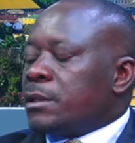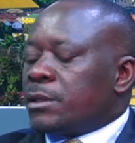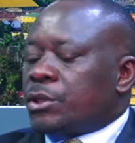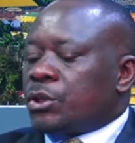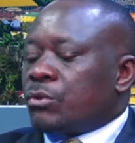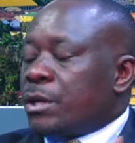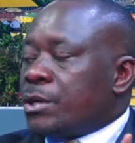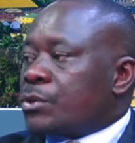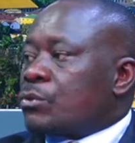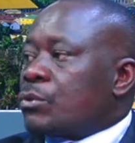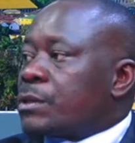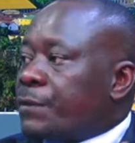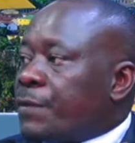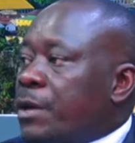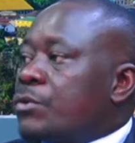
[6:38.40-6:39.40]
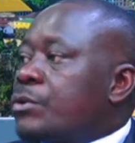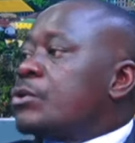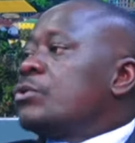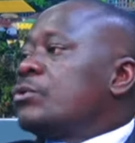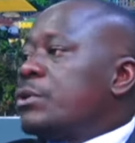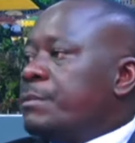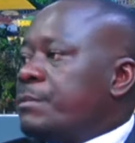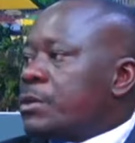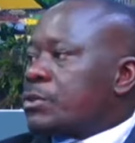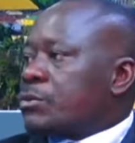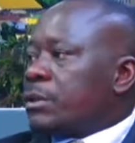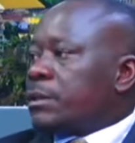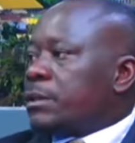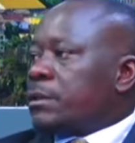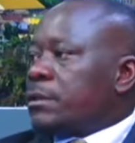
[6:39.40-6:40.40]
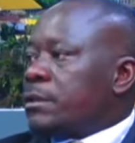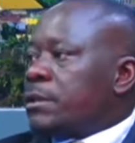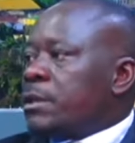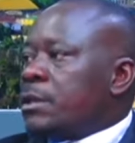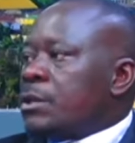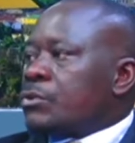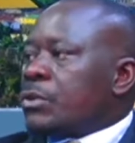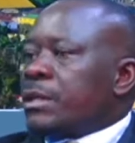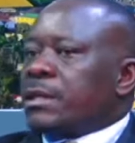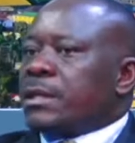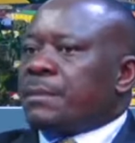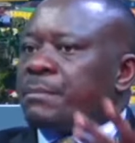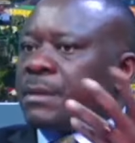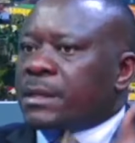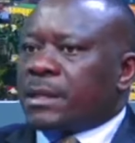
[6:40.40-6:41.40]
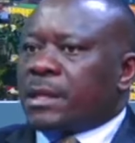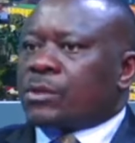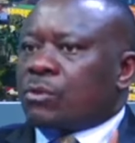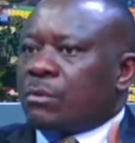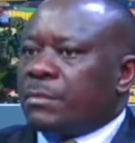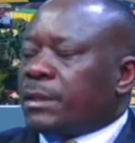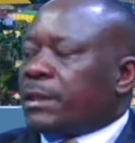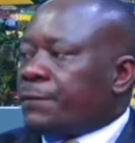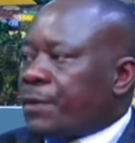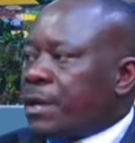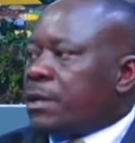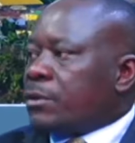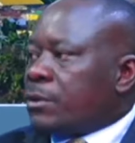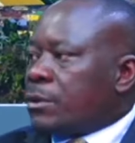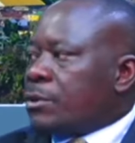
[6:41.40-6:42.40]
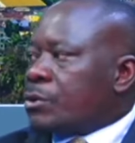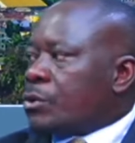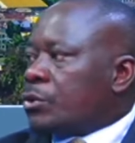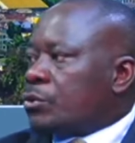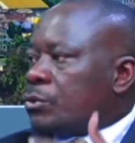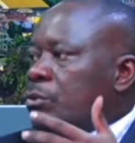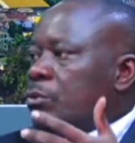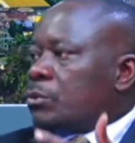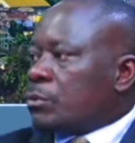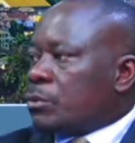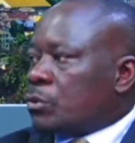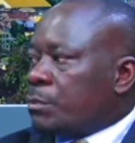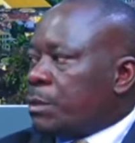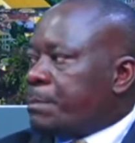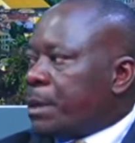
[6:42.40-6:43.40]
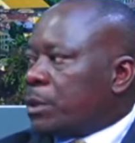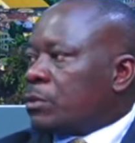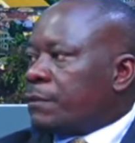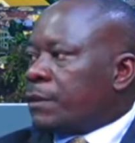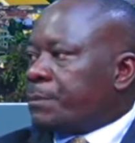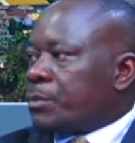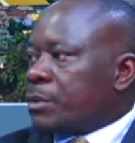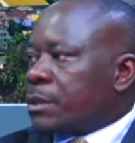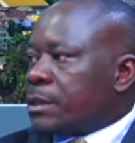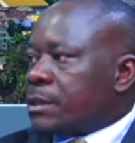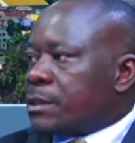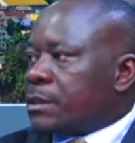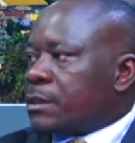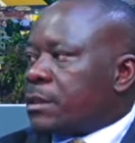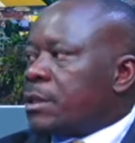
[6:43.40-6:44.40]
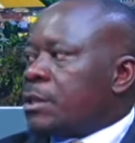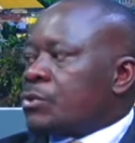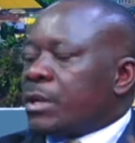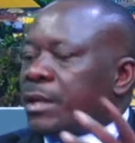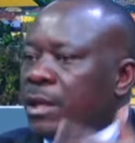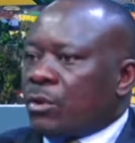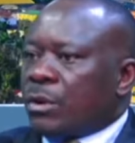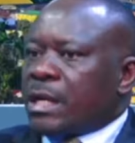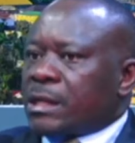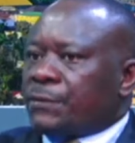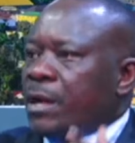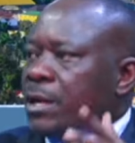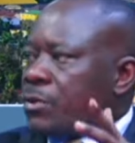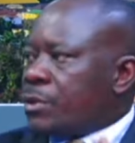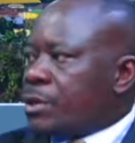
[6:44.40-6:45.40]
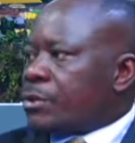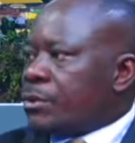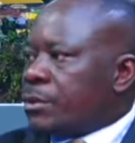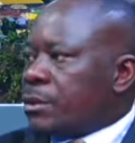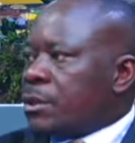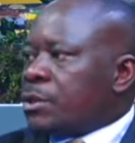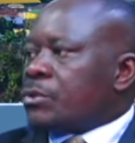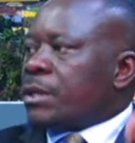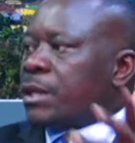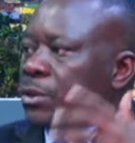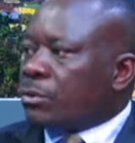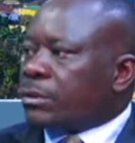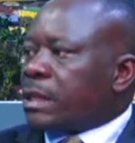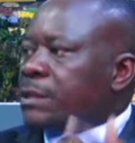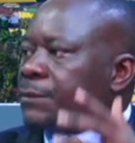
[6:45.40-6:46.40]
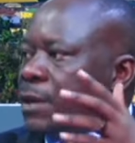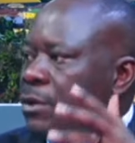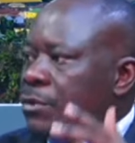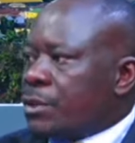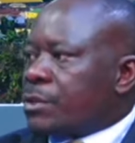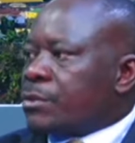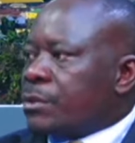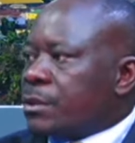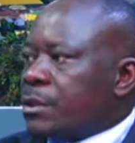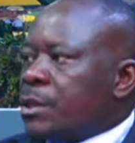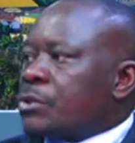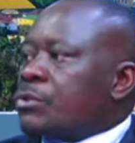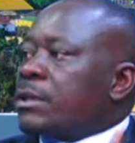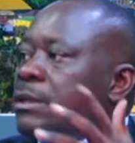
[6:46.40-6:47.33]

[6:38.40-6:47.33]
in schools find reason to demonstrate. So that the business community find reason to be part of the protests. So that the lawyers find reason. So that the doctors find reason. So that